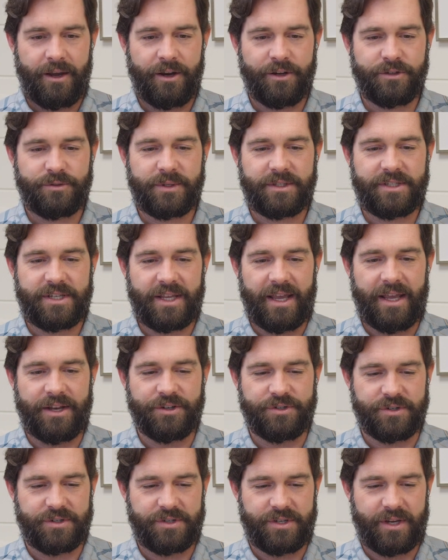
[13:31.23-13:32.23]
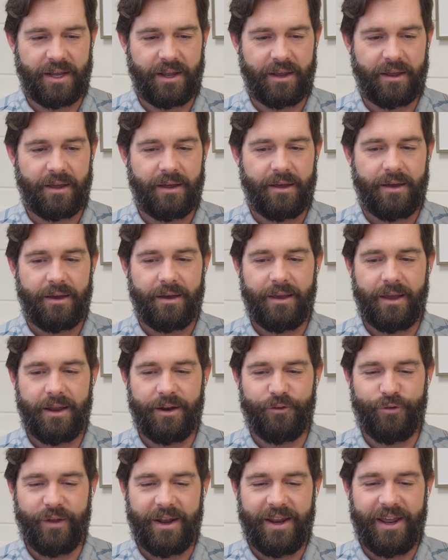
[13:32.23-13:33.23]
Here's what's interesting
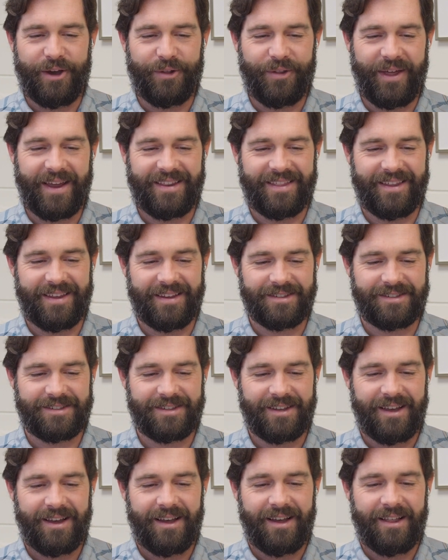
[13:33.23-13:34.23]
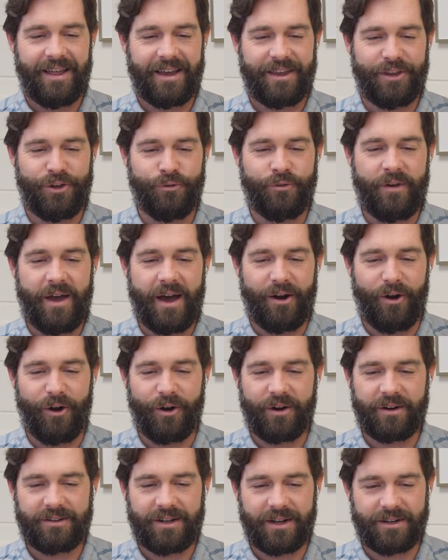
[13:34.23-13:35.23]
in a video like this. Like, you've got
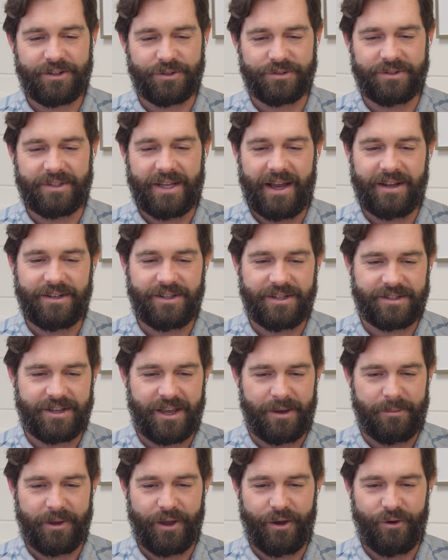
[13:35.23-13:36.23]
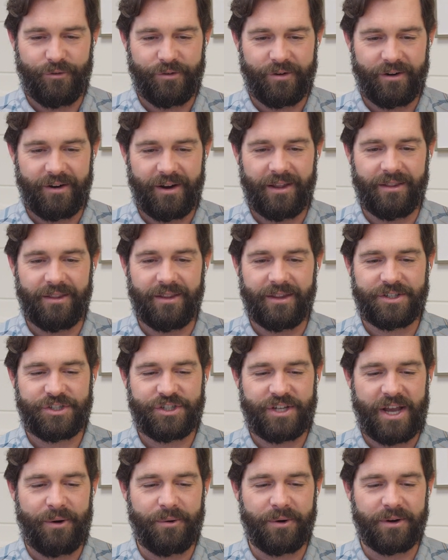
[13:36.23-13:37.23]
Architectural Digest coming over, and the
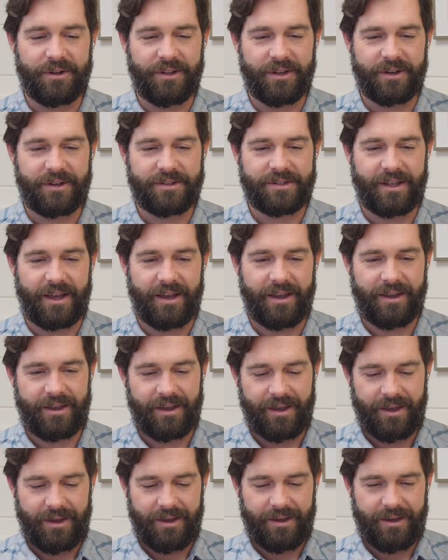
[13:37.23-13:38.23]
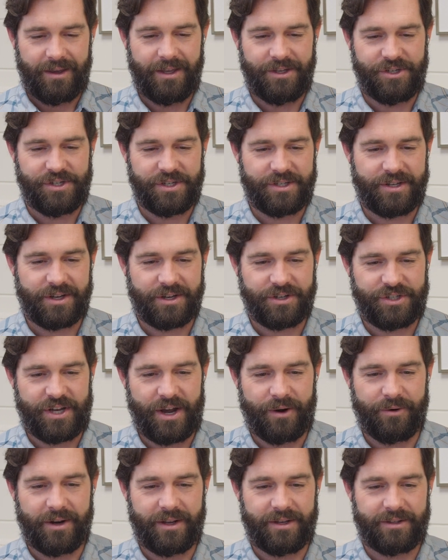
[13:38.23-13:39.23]
shower looks like he just took a
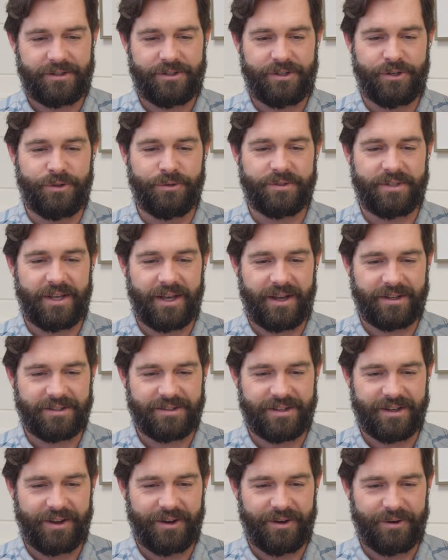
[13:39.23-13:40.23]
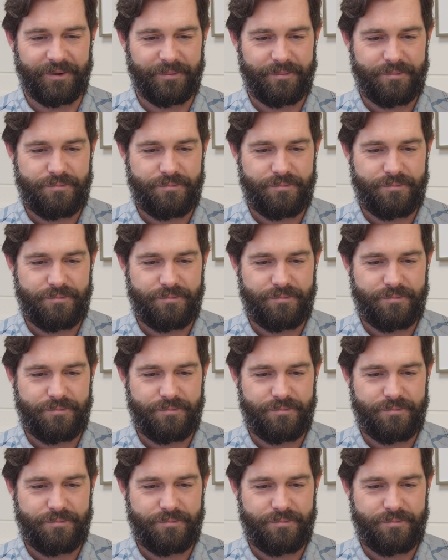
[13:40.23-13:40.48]
shower in it 2 seconds ago.